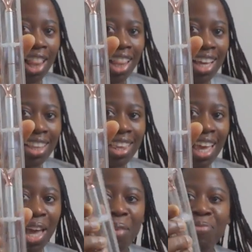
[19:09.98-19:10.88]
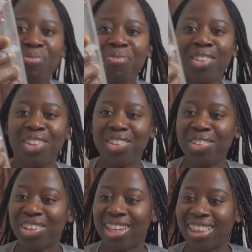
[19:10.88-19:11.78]
Look at that.
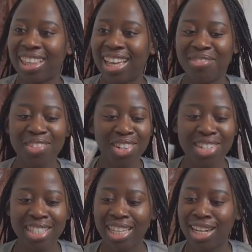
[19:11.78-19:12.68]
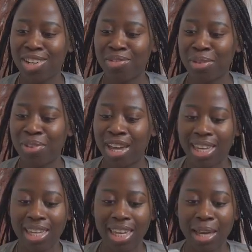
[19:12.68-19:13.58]
Look at that. I'm not gonna take it out of the
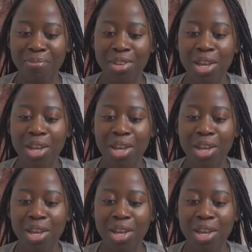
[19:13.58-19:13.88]
pack yet.